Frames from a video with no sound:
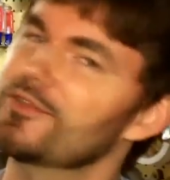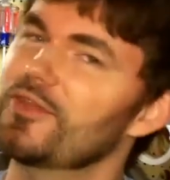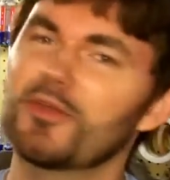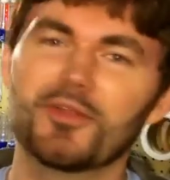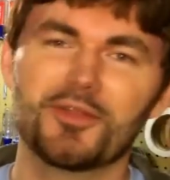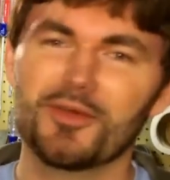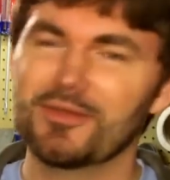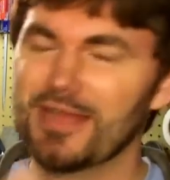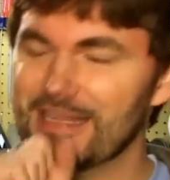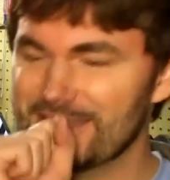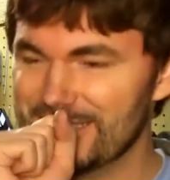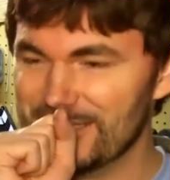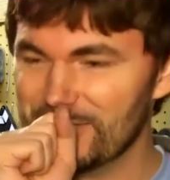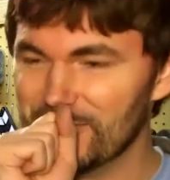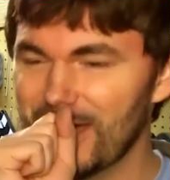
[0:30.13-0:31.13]
No, not
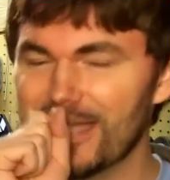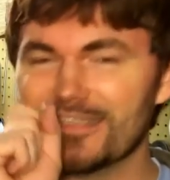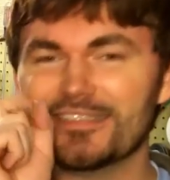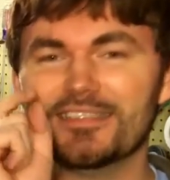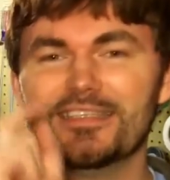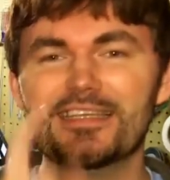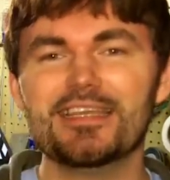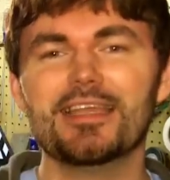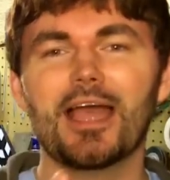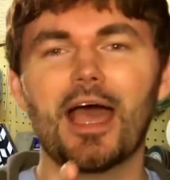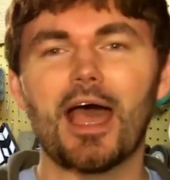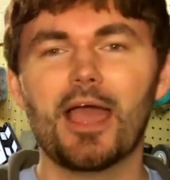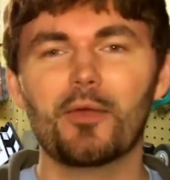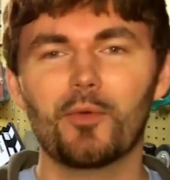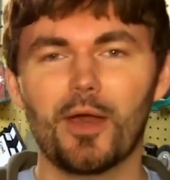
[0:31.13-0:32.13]
DUIs,
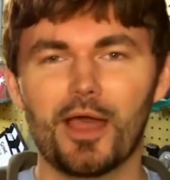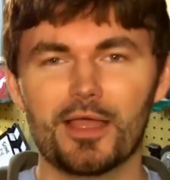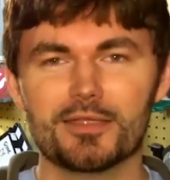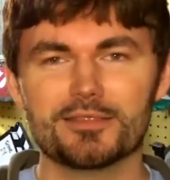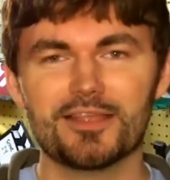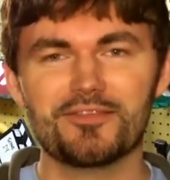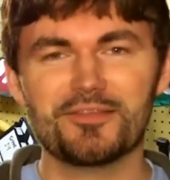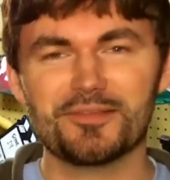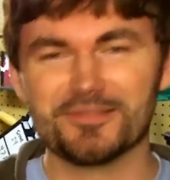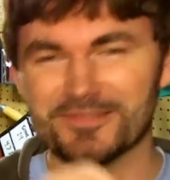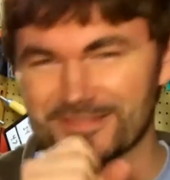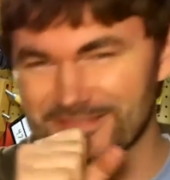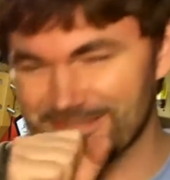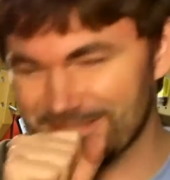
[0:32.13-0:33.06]
DIYs.